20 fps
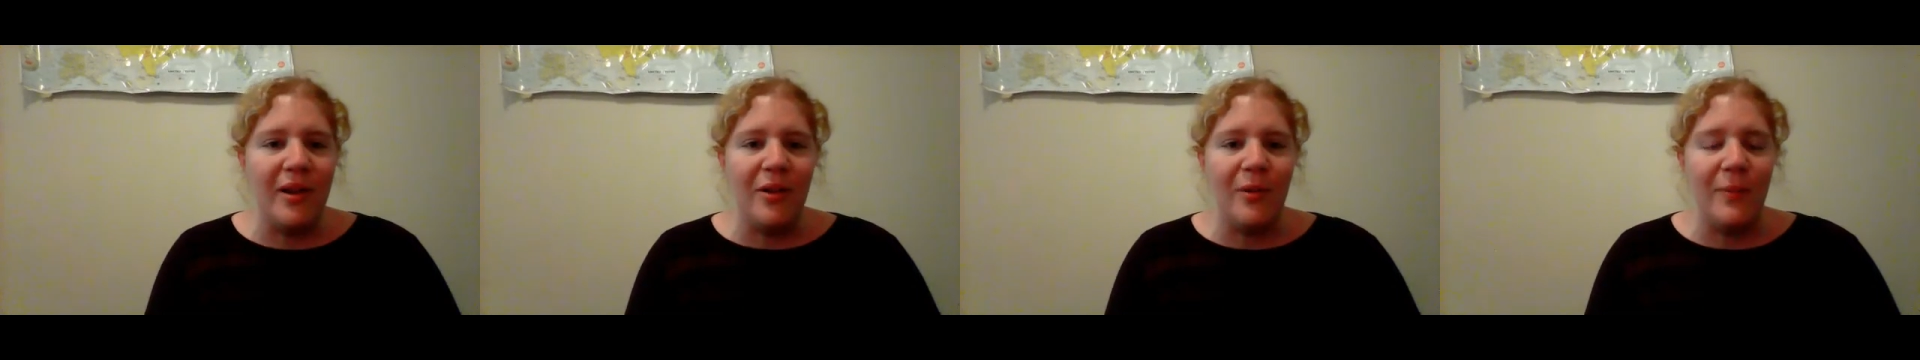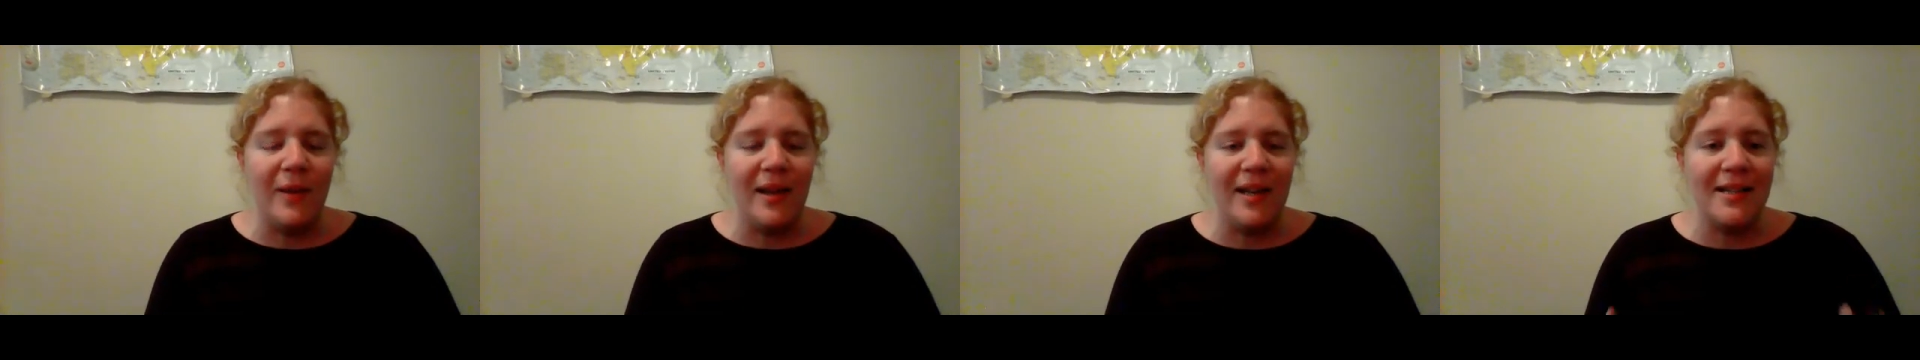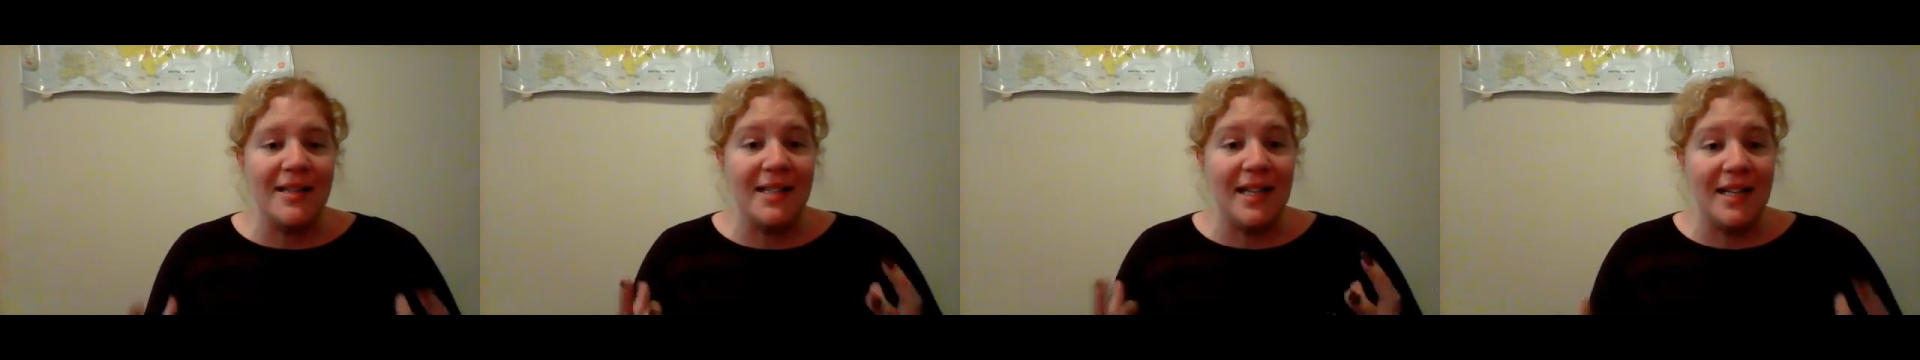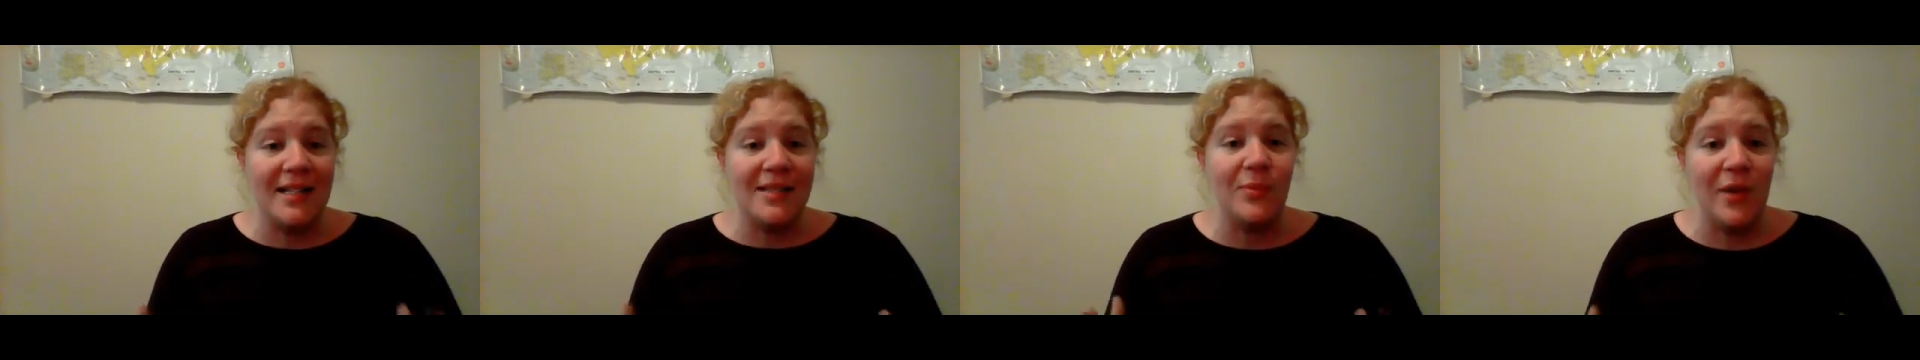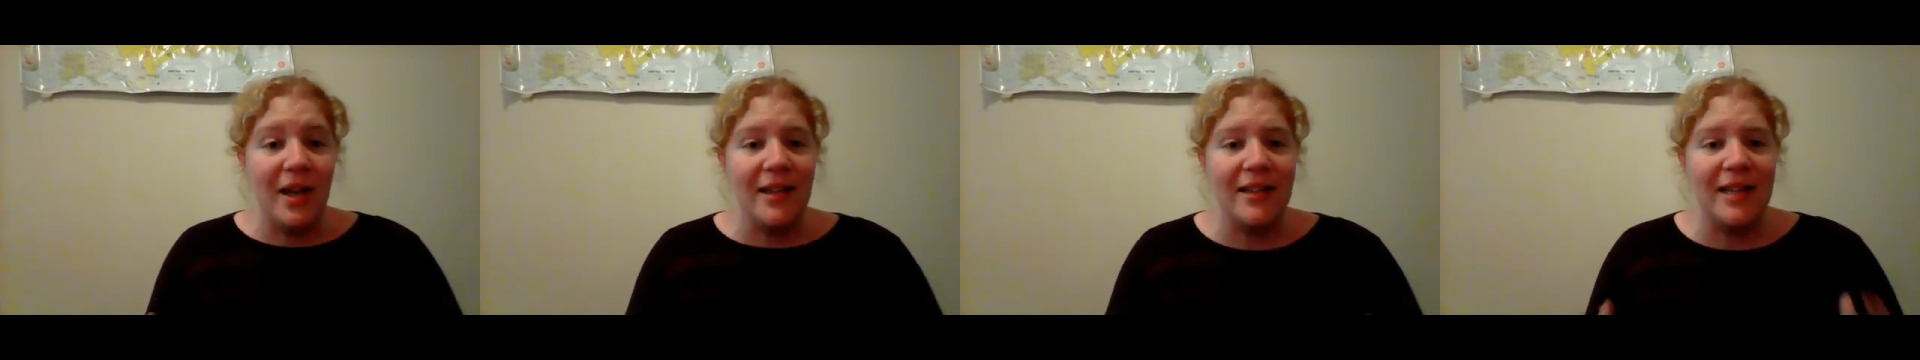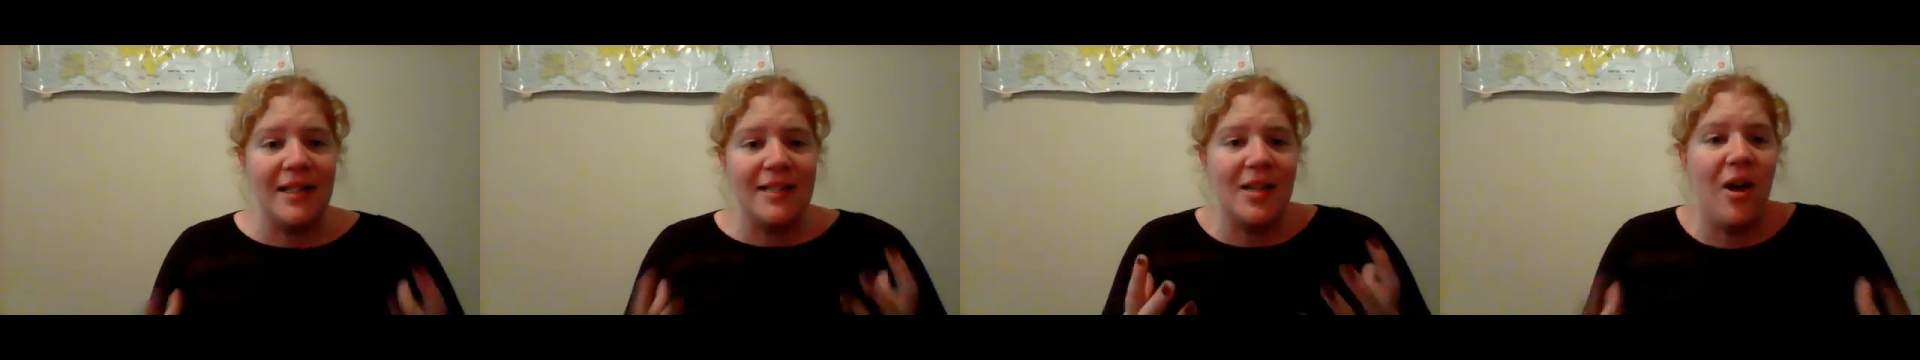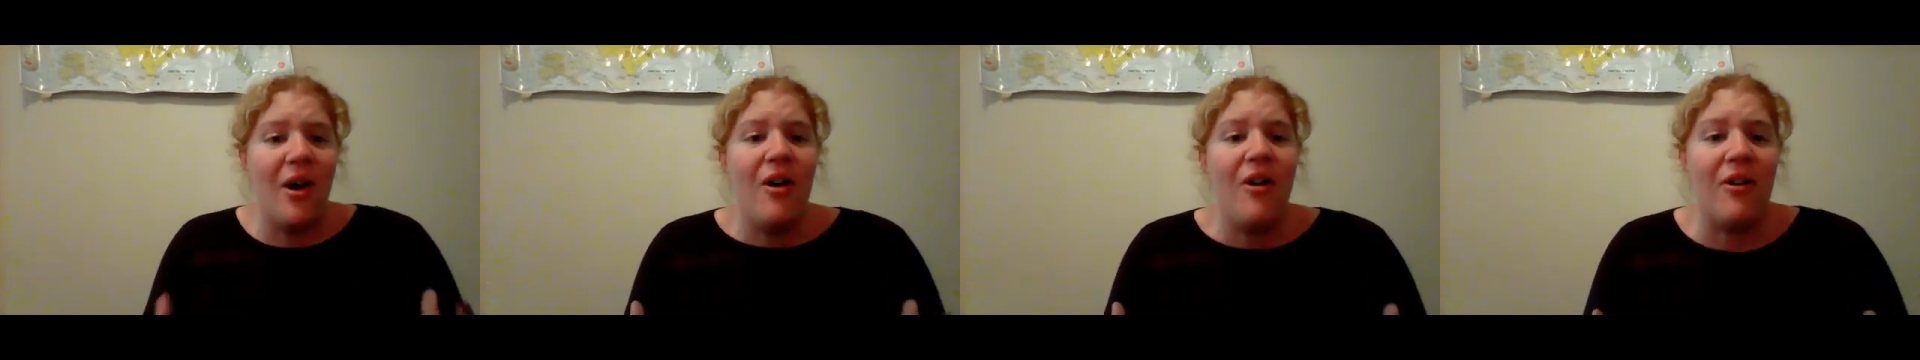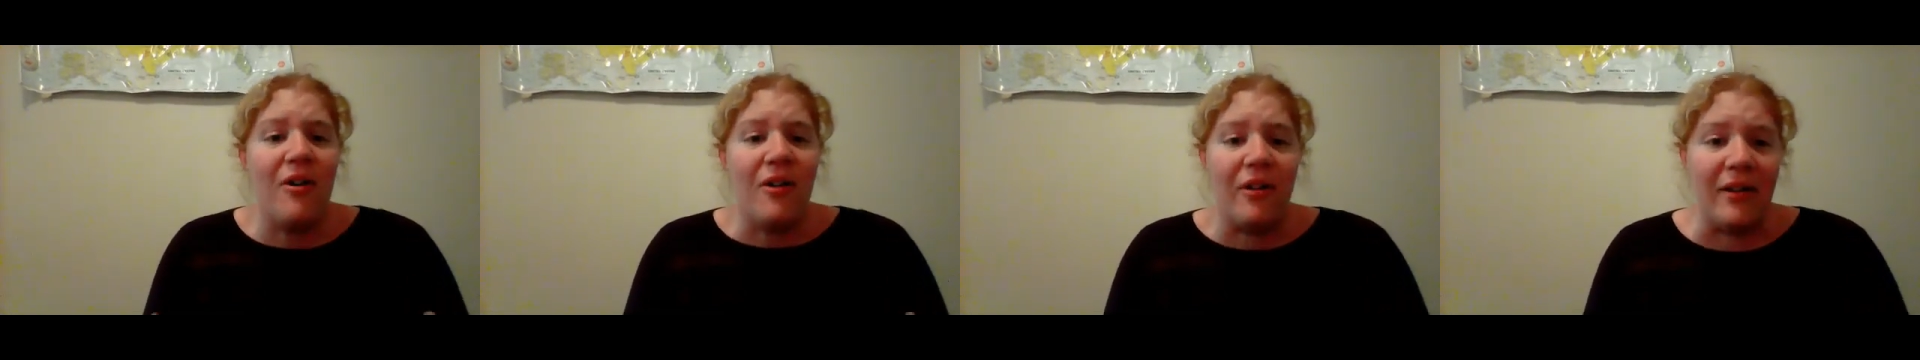because guess what? That's
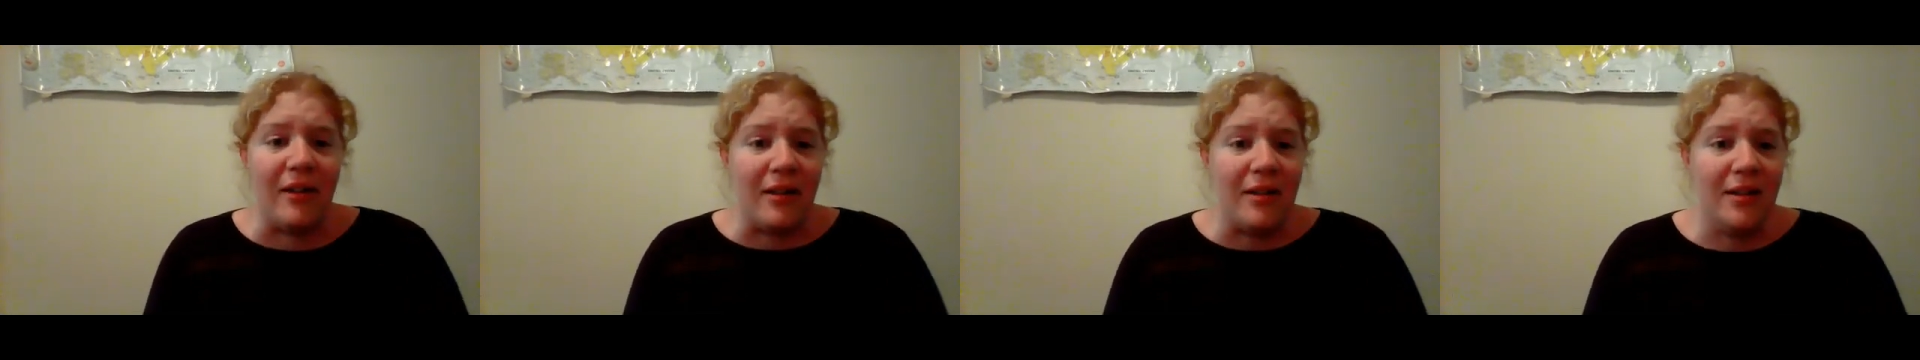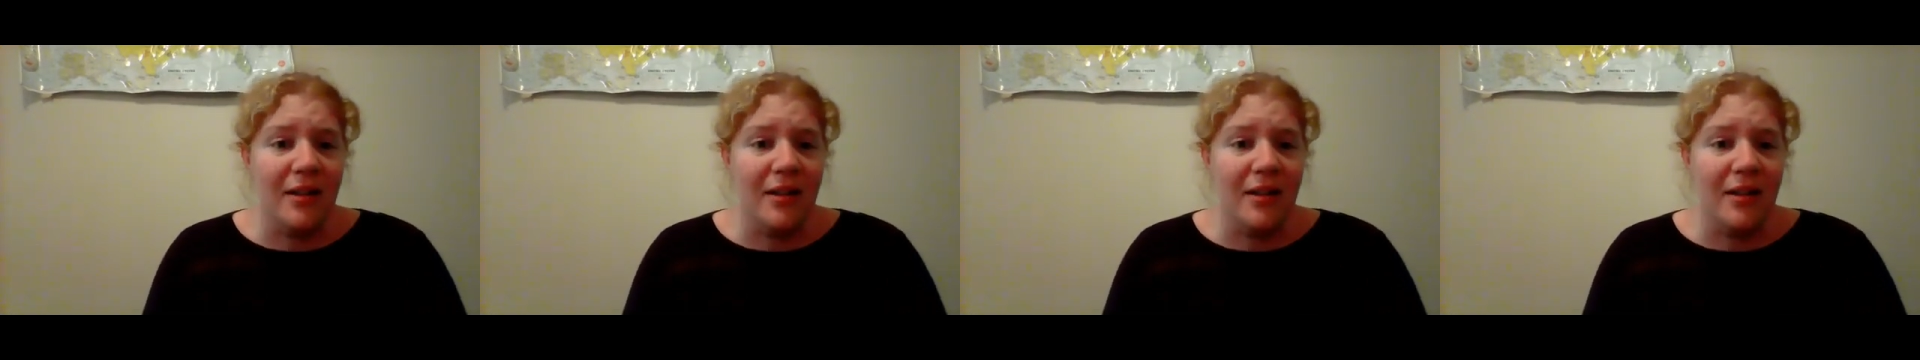hard.